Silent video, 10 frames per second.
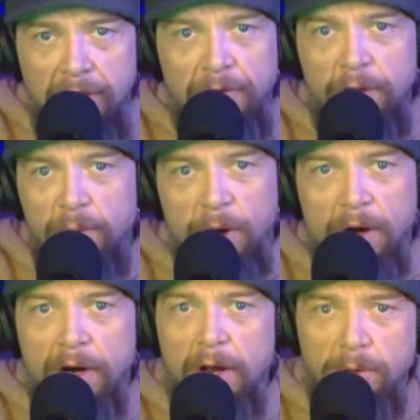If you
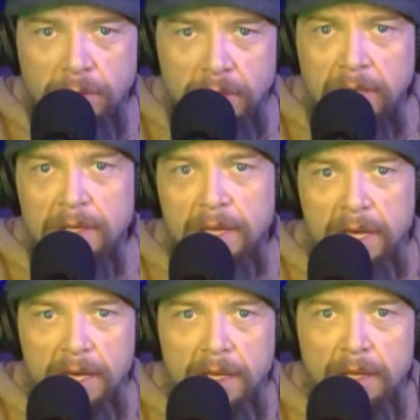are hosting
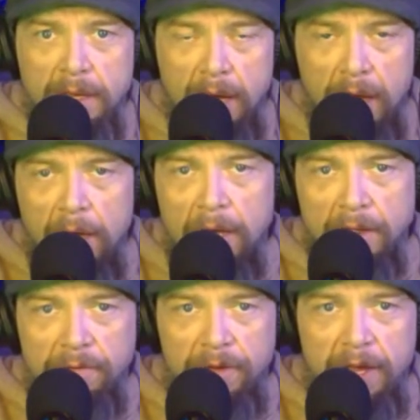the
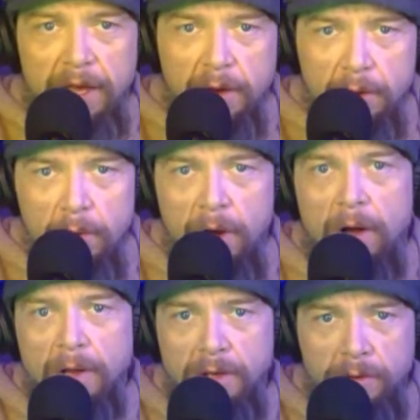video
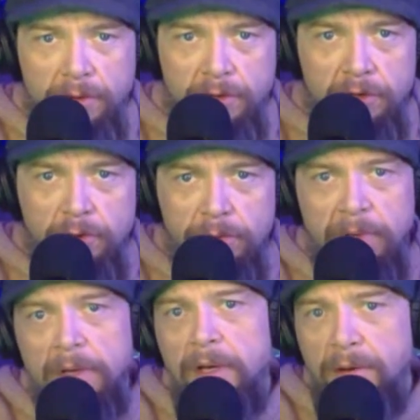on YouTube,